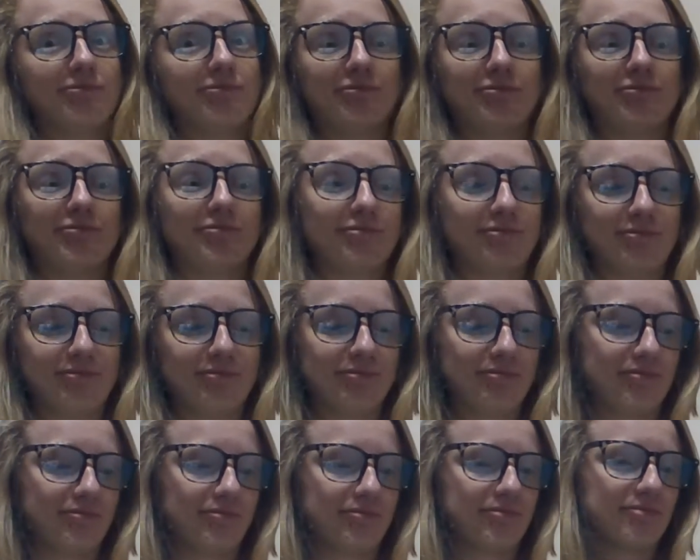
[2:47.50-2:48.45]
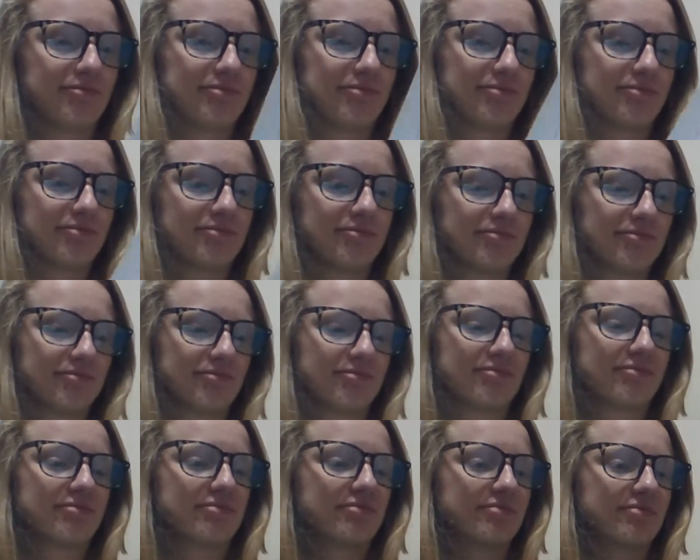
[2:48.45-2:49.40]

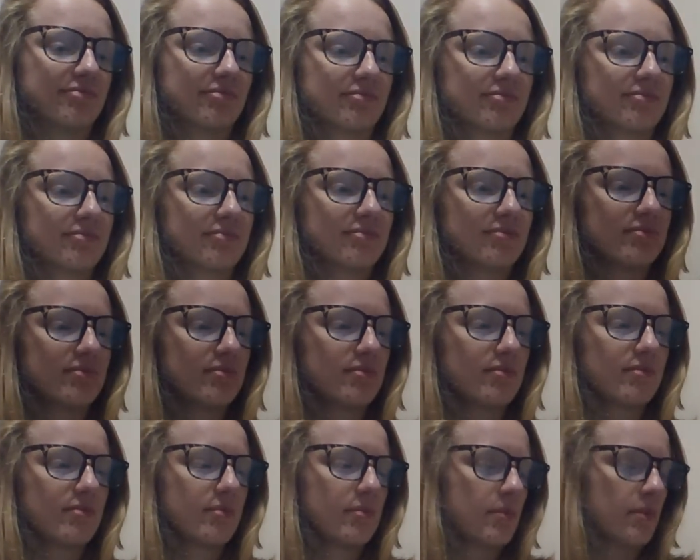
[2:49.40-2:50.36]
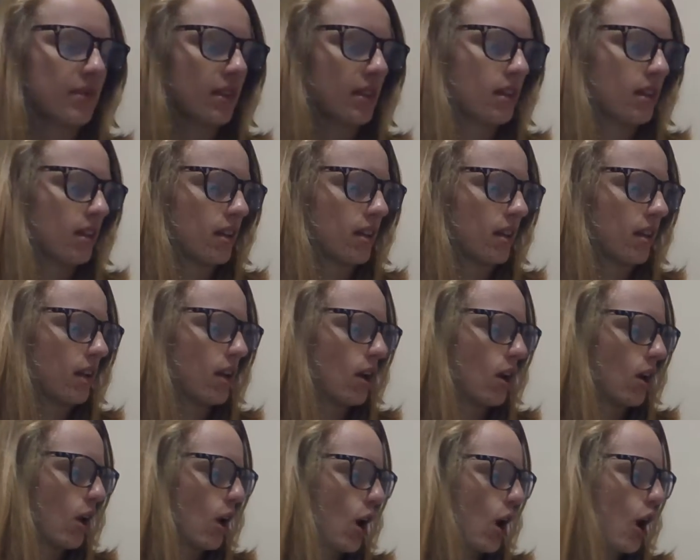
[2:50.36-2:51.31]

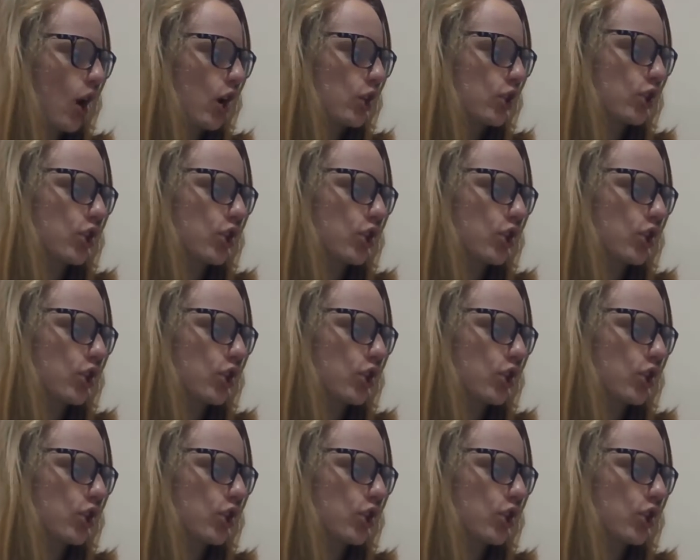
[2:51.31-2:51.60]
Nothing is said.